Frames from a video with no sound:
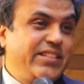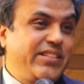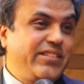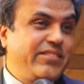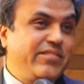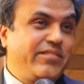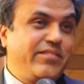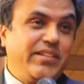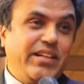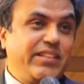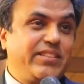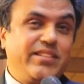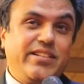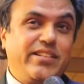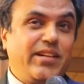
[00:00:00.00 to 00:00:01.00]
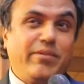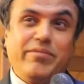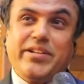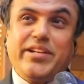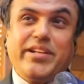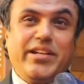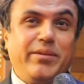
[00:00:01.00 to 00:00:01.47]
So excellent. I'm
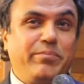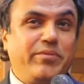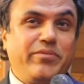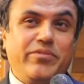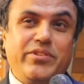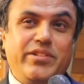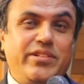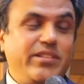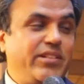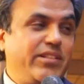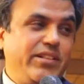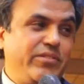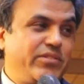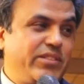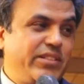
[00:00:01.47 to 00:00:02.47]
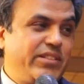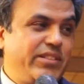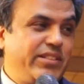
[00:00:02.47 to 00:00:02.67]
very happy for the turnout.